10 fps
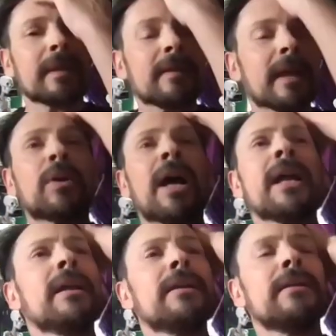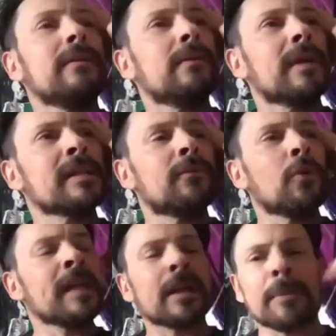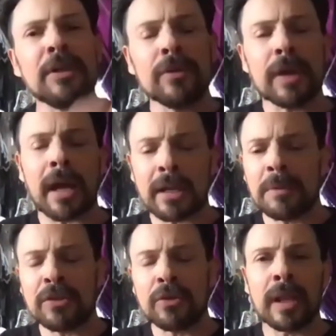when I, as a voice actor, I mean, I could be doing like